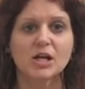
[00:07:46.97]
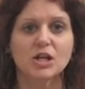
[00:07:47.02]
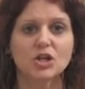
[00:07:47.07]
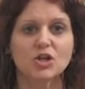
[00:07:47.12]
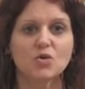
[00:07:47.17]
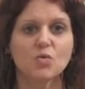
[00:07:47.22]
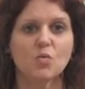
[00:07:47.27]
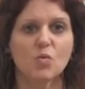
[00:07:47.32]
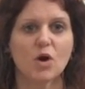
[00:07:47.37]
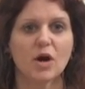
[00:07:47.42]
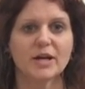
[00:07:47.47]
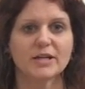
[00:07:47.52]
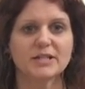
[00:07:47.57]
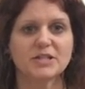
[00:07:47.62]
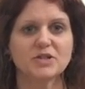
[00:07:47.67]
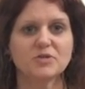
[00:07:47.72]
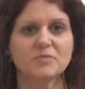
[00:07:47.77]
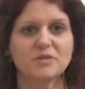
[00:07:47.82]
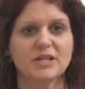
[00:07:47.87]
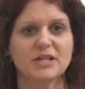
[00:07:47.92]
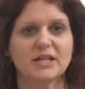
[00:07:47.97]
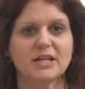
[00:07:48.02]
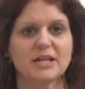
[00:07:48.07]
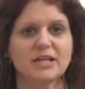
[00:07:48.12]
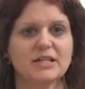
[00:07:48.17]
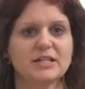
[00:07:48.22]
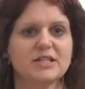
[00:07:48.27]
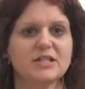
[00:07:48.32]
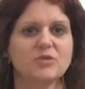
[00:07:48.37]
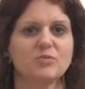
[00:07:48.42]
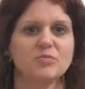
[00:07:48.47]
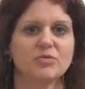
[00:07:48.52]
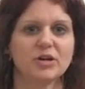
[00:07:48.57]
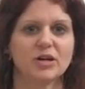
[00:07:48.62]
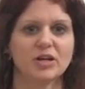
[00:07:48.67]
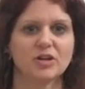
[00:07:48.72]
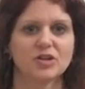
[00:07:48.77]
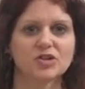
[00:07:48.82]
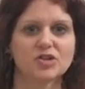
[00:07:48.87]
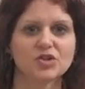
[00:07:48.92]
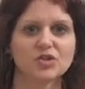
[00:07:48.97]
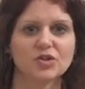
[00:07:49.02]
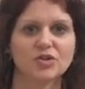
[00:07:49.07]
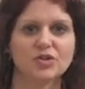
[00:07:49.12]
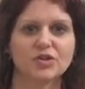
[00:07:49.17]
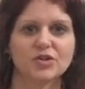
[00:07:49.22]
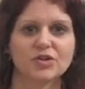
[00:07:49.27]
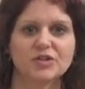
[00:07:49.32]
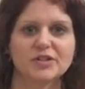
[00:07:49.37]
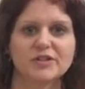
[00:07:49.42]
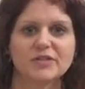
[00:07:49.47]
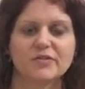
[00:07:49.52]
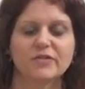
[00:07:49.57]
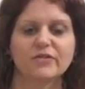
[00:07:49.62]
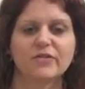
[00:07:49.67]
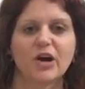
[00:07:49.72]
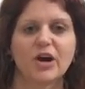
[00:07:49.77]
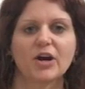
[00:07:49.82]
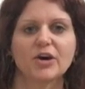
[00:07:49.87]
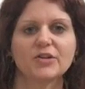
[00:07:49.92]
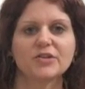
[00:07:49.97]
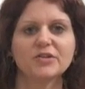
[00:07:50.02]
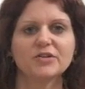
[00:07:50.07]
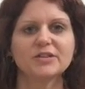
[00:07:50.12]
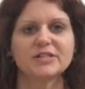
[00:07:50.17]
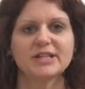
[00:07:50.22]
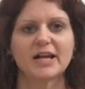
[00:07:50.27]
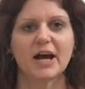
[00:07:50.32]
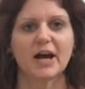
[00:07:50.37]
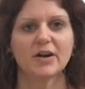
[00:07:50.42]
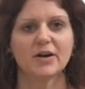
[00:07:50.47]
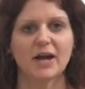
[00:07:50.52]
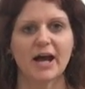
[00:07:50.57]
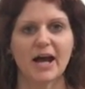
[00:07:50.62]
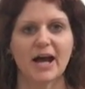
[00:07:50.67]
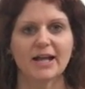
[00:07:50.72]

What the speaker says: You want to begin to bring your shoulders farther down,